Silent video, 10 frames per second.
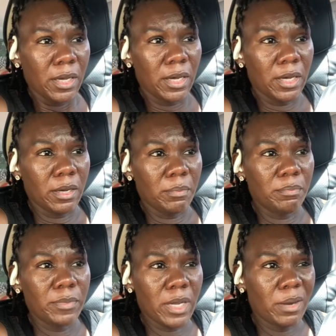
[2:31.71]

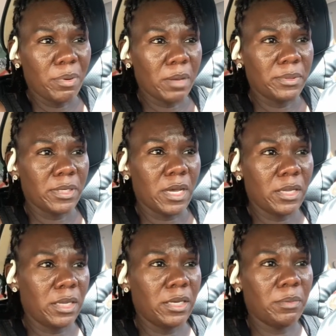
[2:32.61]
Um, nah, probably not
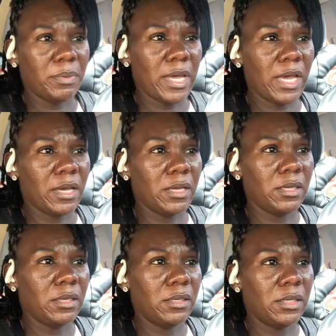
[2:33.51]
any black.
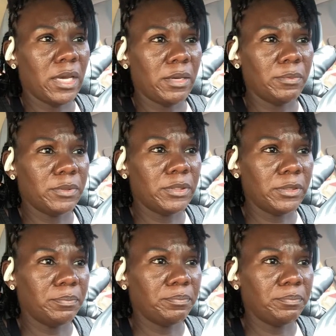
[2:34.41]
Yeah, we'll see.